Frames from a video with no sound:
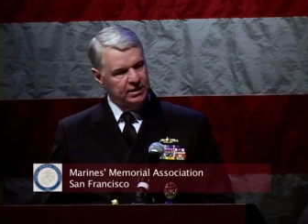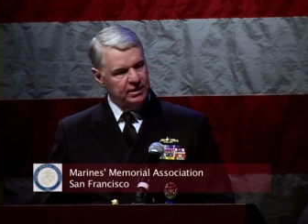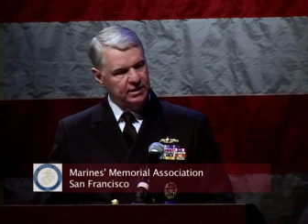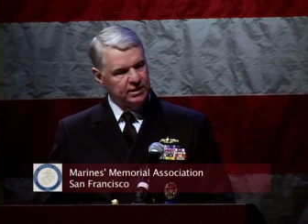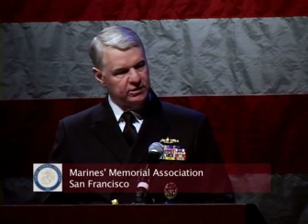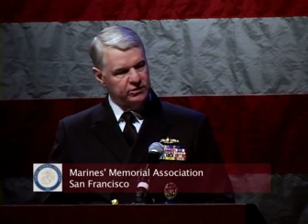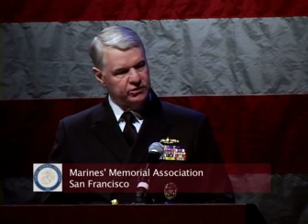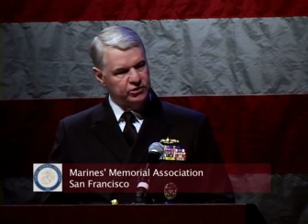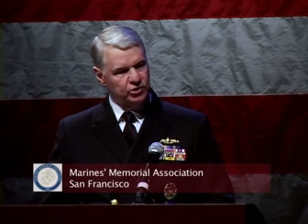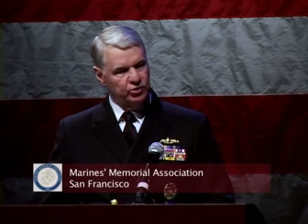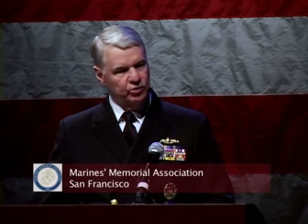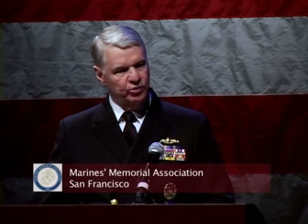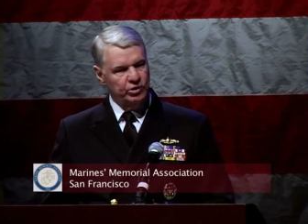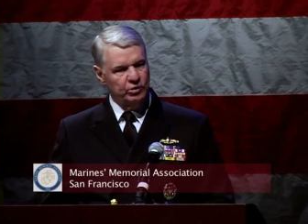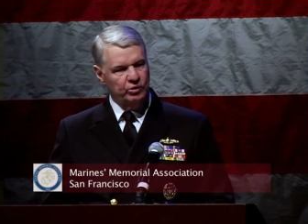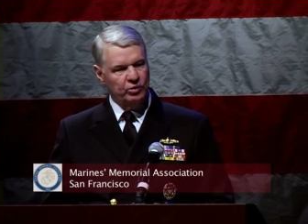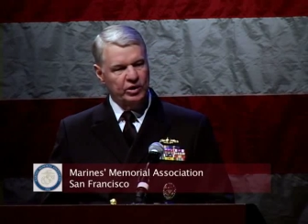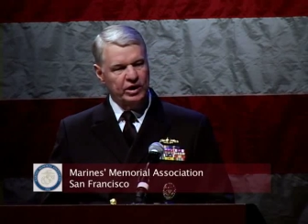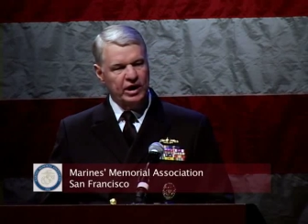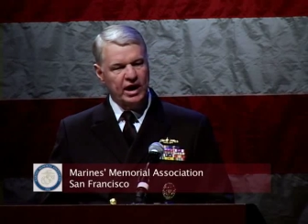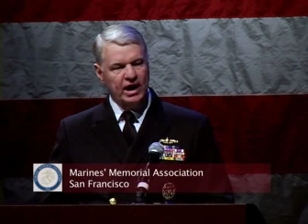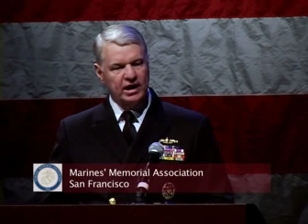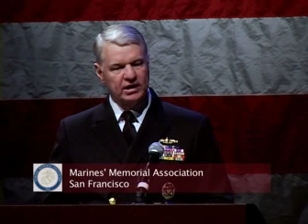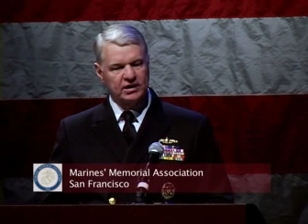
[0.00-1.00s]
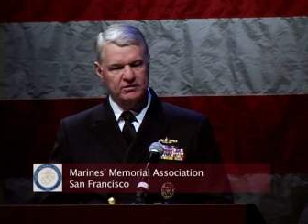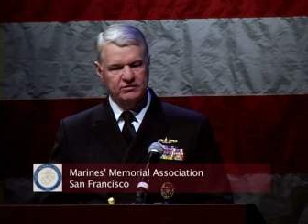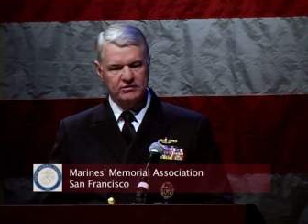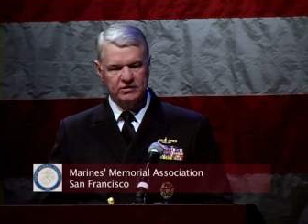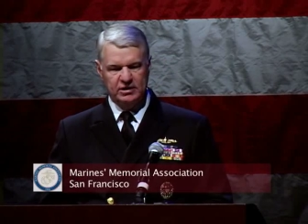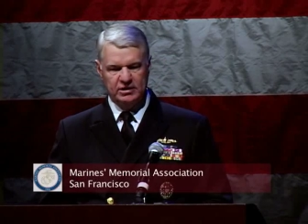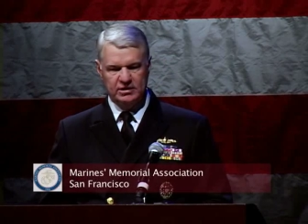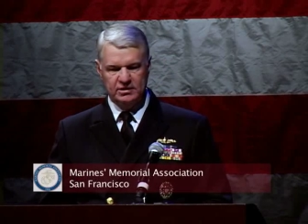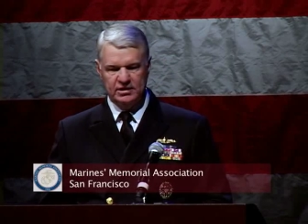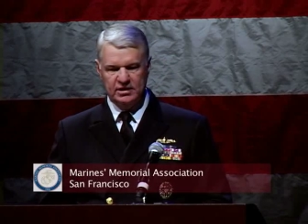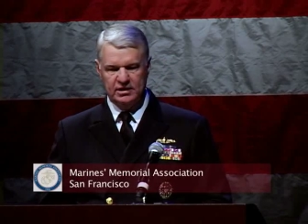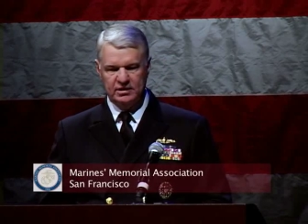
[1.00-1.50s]
And so we
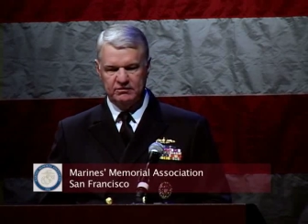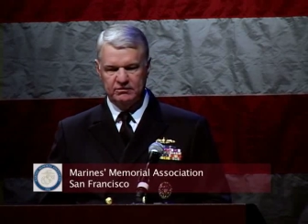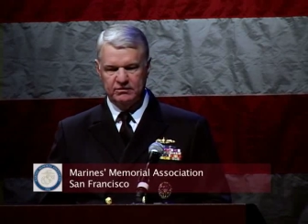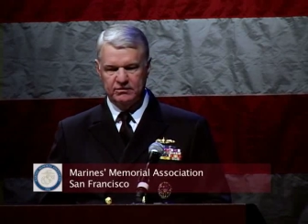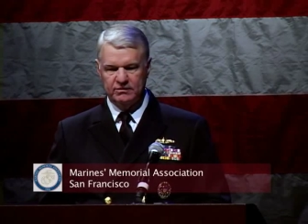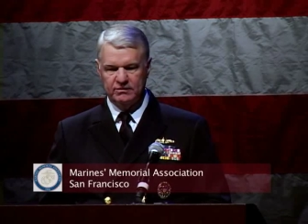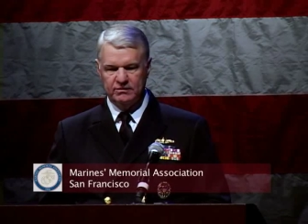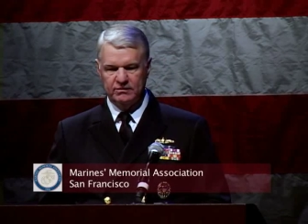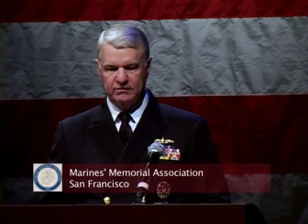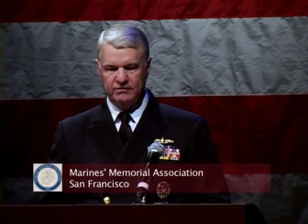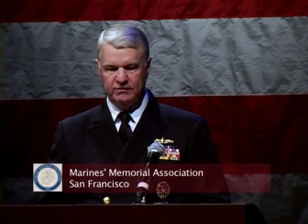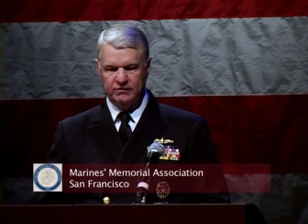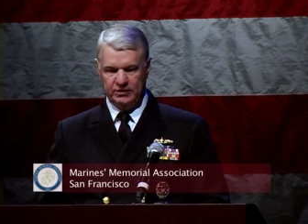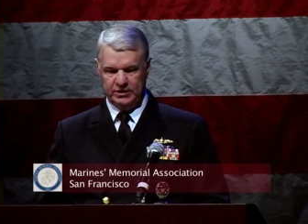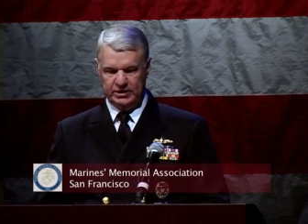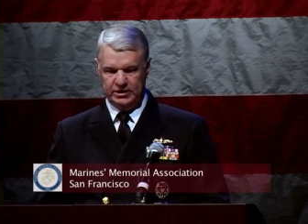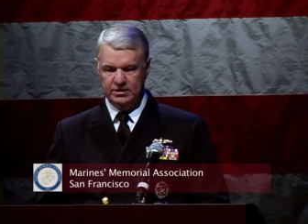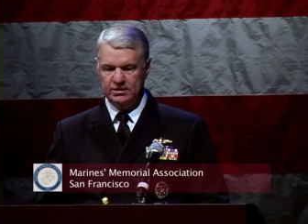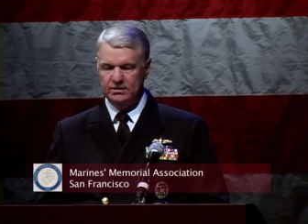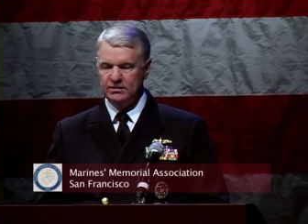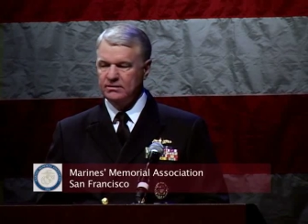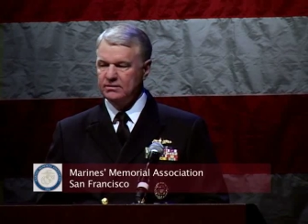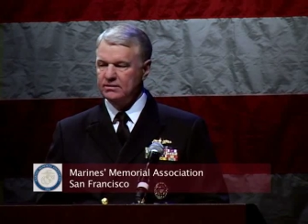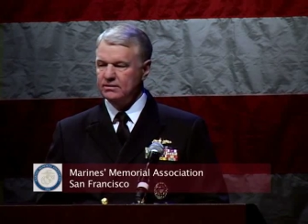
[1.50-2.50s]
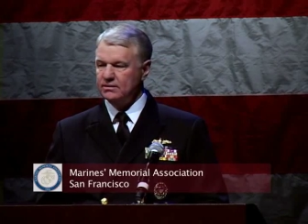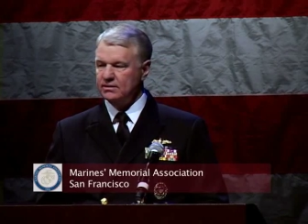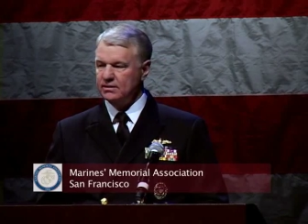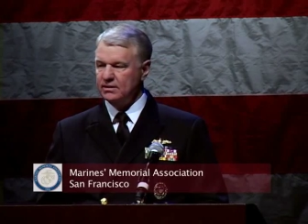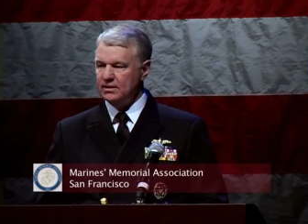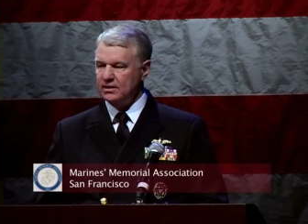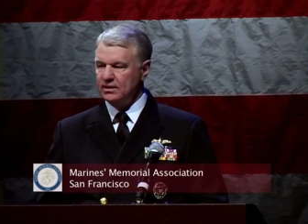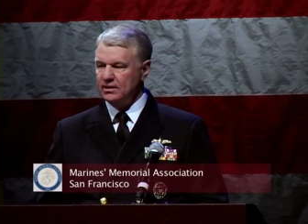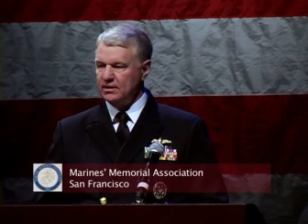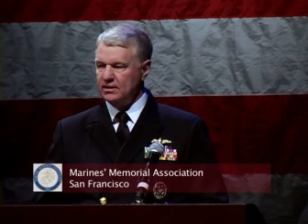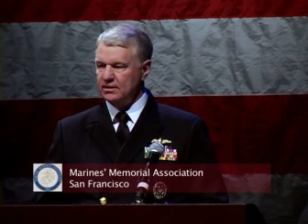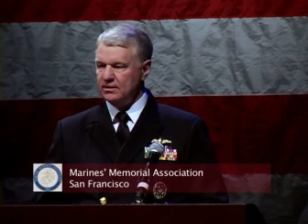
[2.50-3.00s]
reactivated that fleet
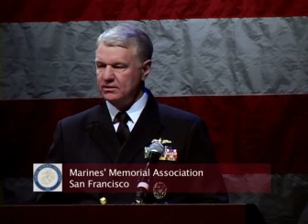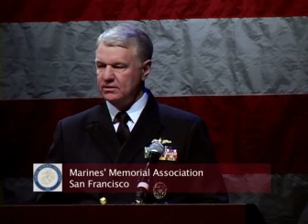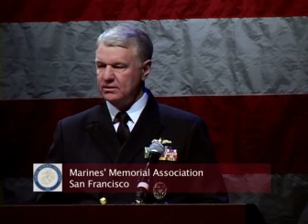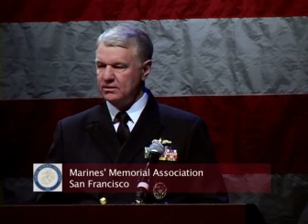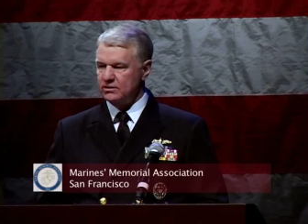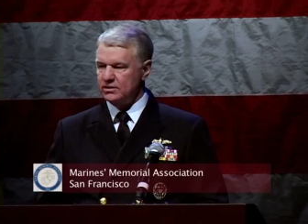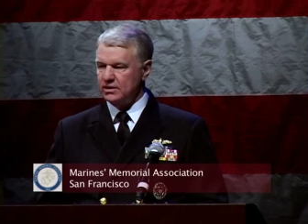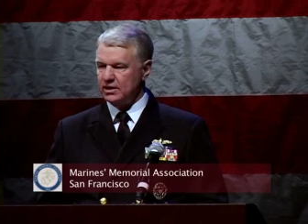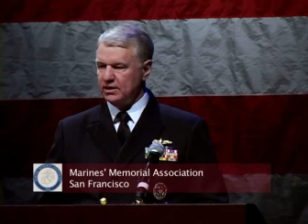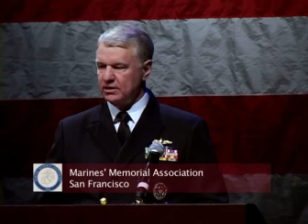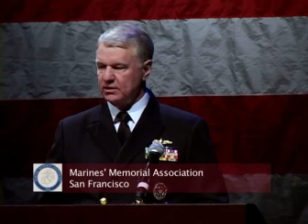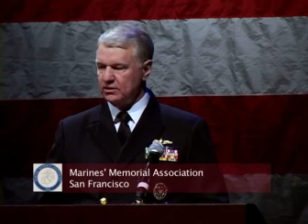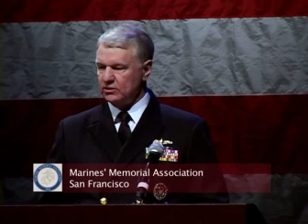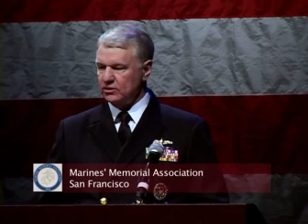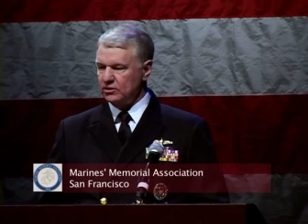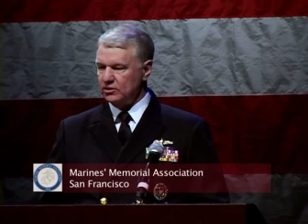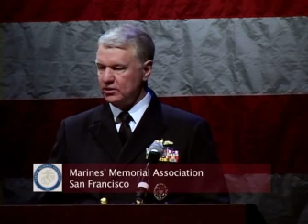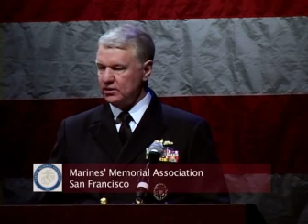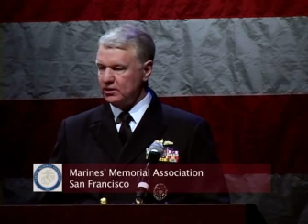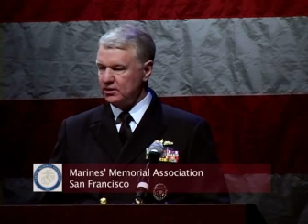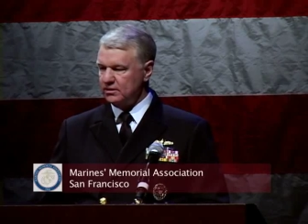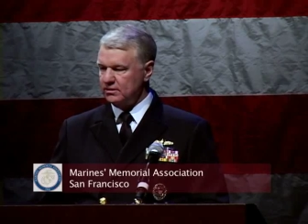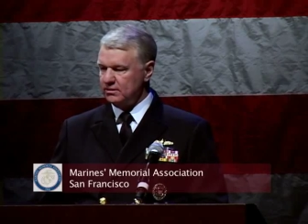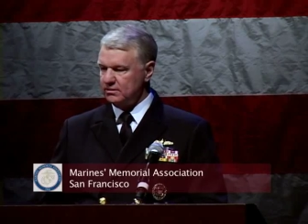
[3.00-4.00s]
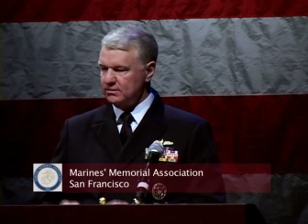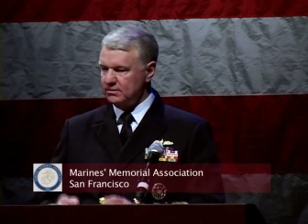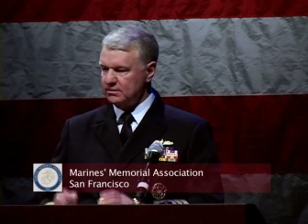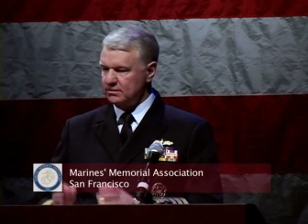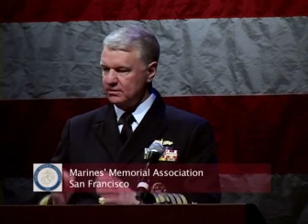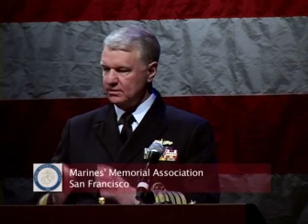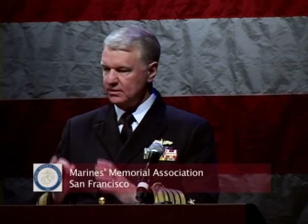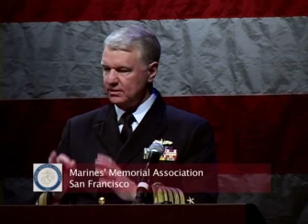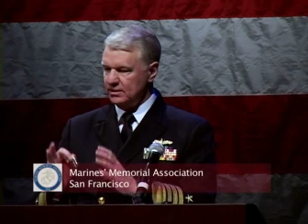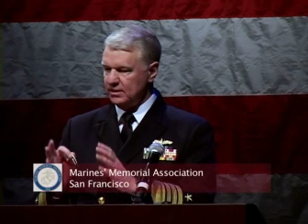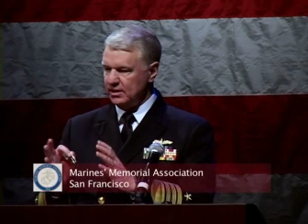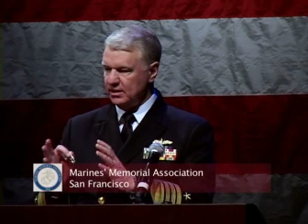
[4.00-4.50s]
to take a look
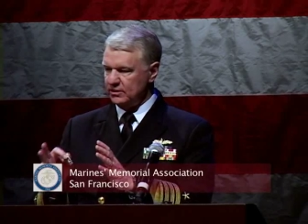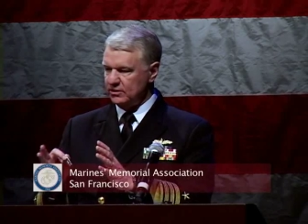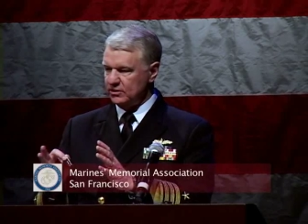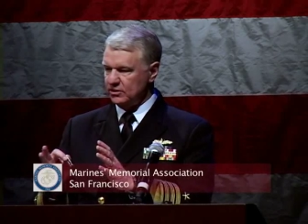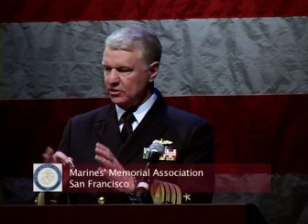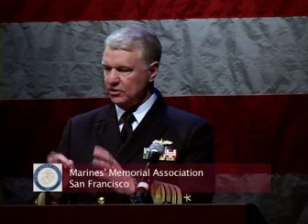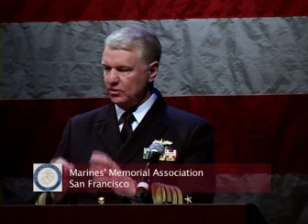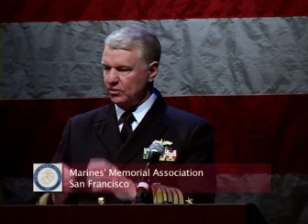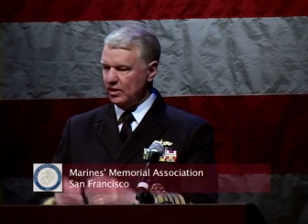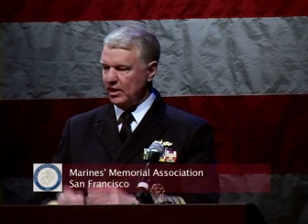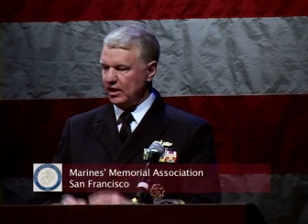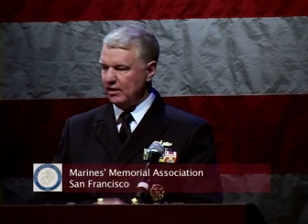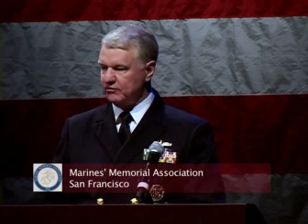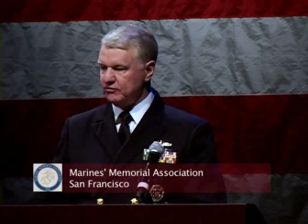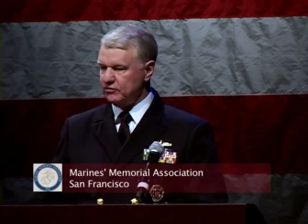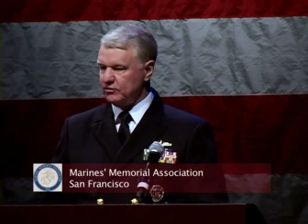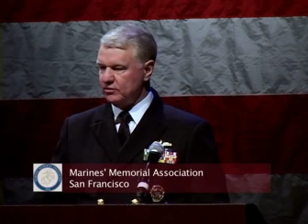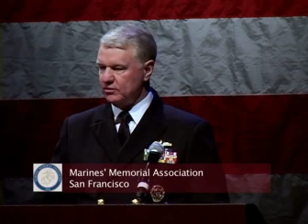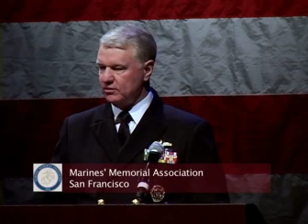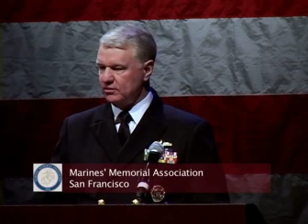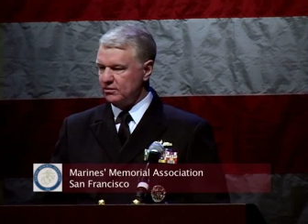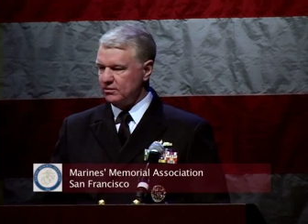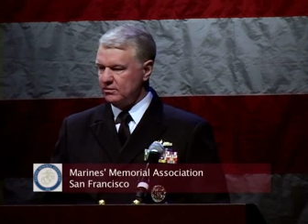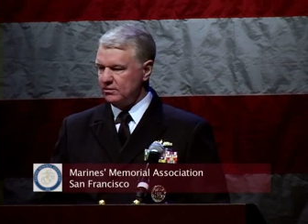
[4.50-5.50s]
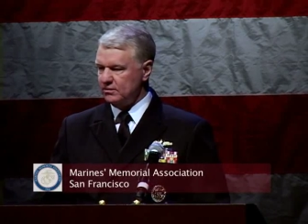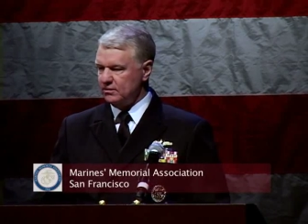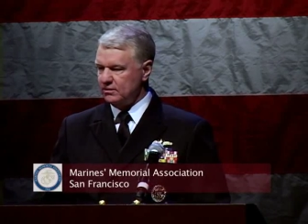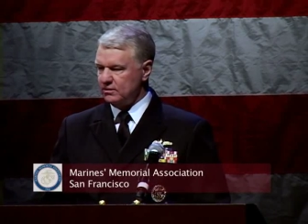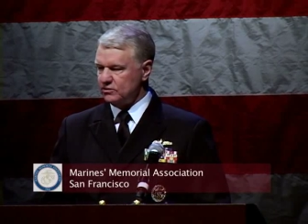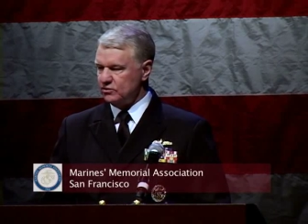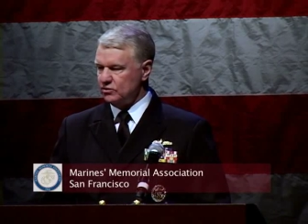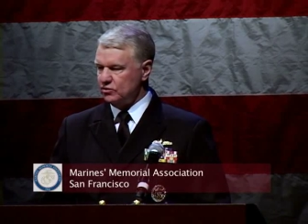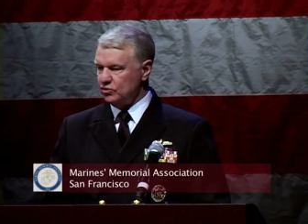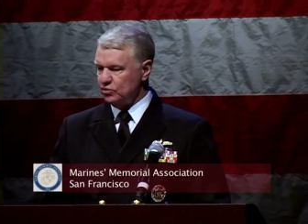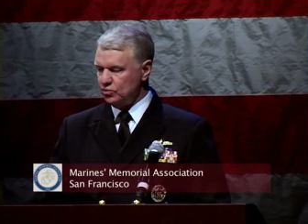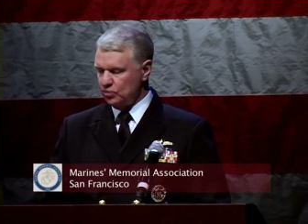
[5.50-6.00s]
and to go after
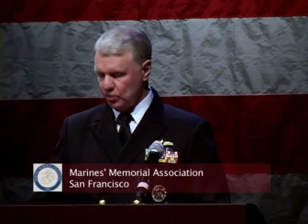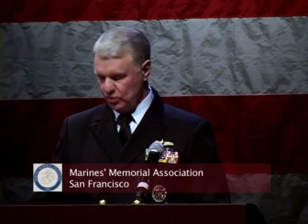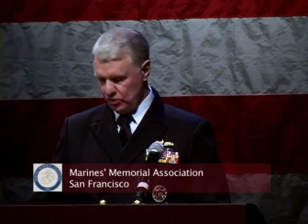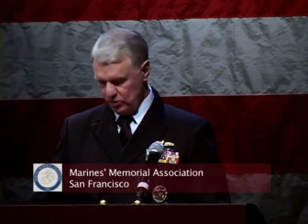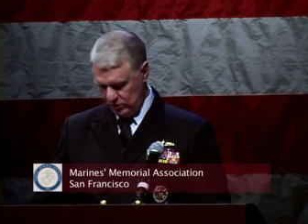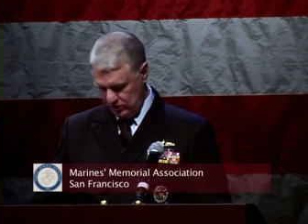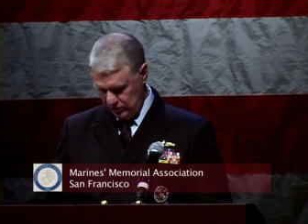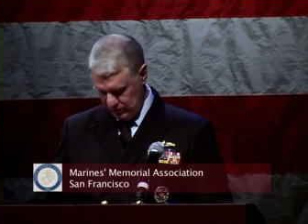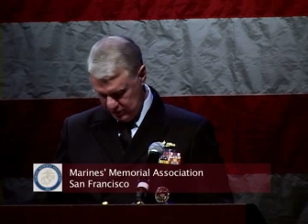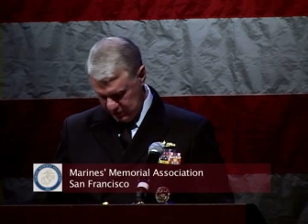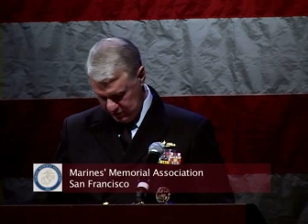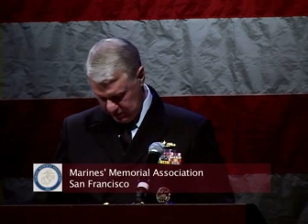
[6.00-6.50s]
this new world